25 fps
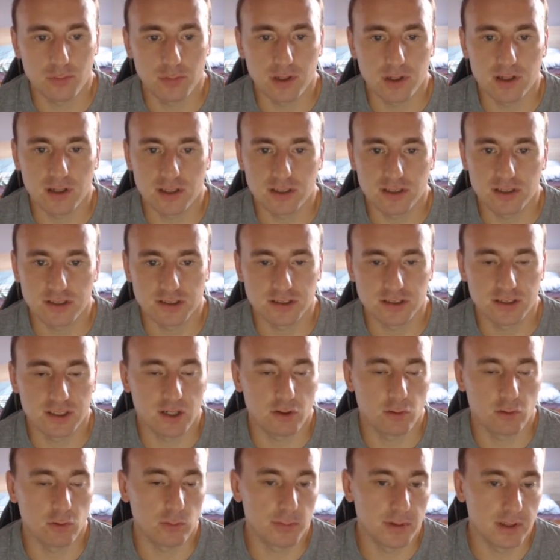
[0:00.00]
because
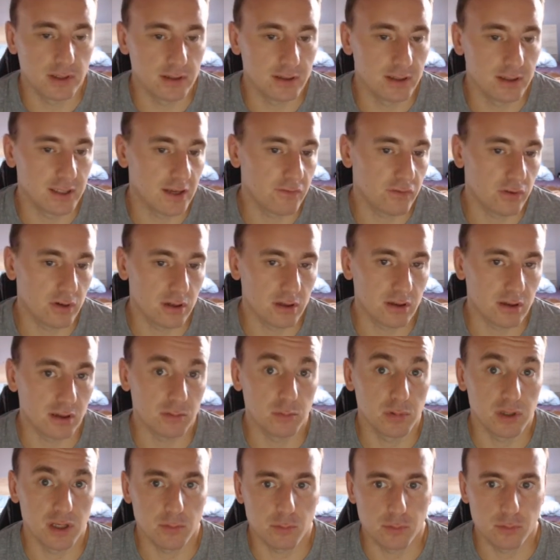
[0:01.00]
there will definitely
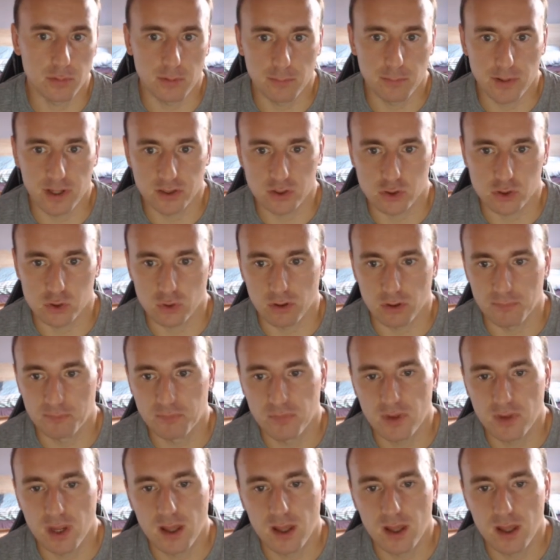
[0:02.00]
be a perpetual.